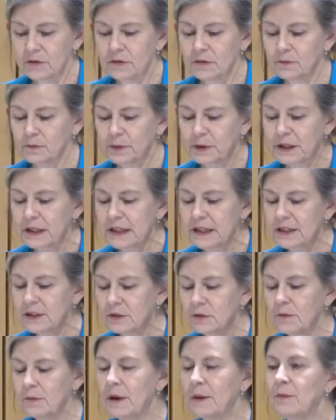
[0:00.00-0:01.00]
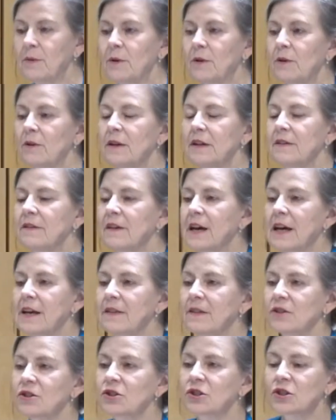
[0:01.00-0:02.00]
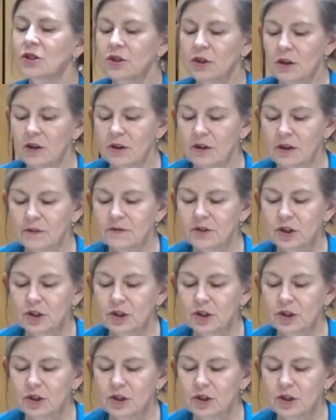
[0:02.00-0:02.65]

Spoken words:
Please remember that the start of